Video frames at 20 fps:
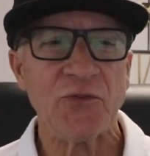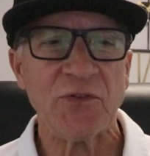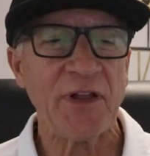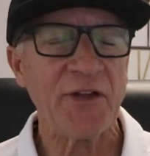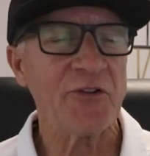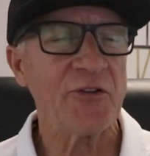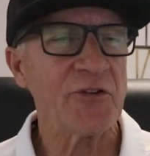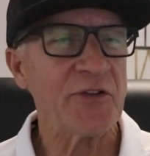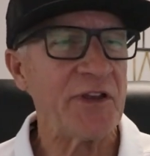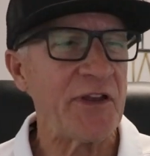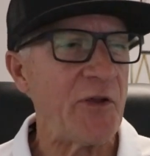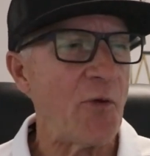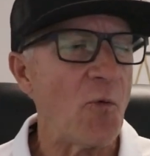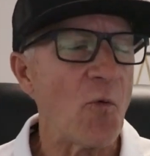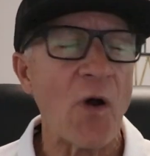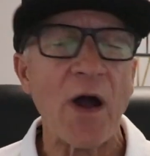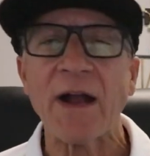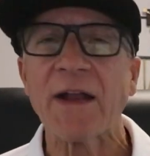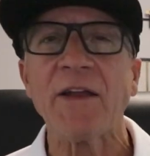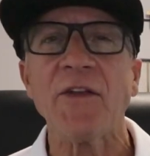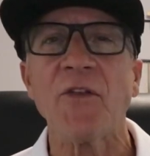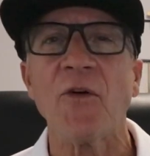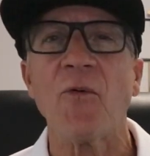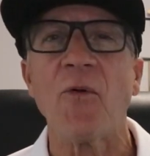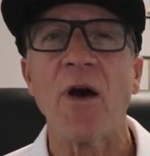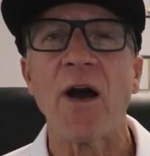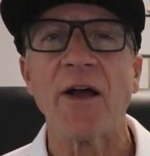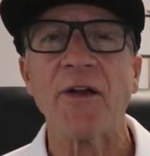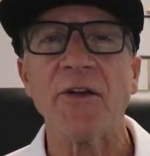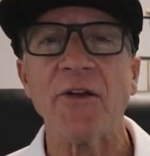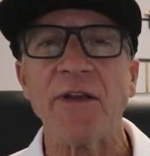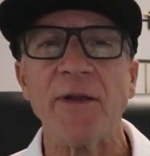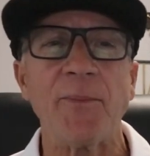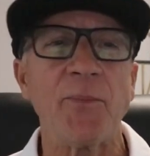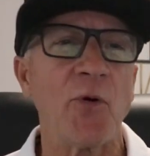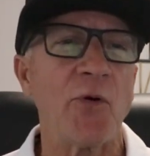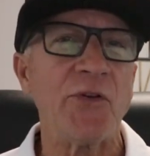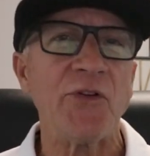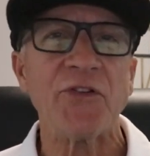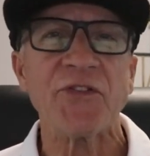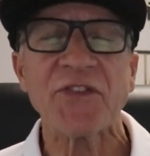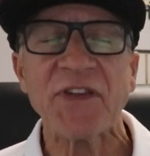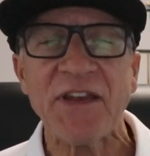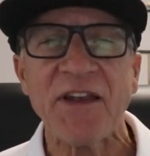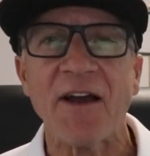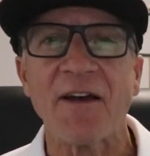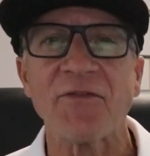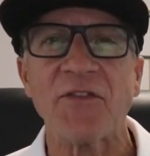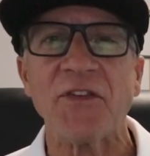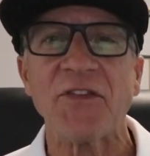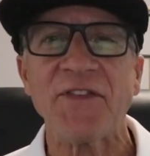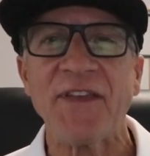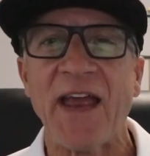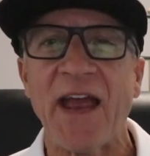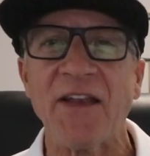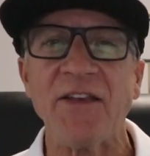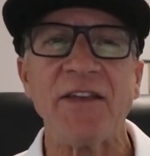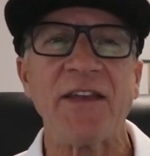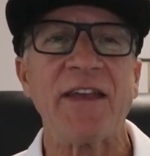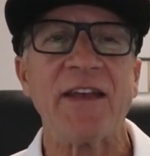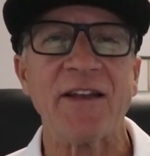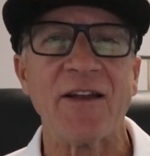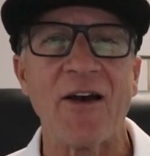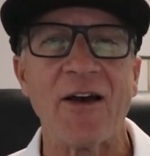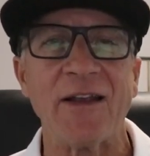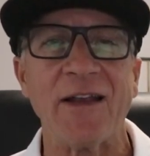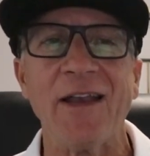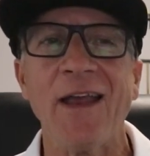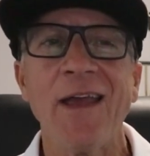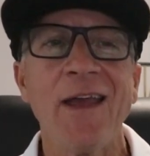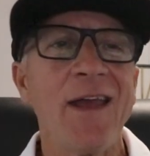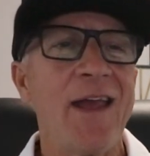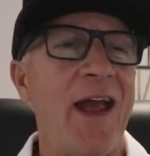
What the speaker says: Literally, you walk in the water, you pull your ski off the stand, you get on it,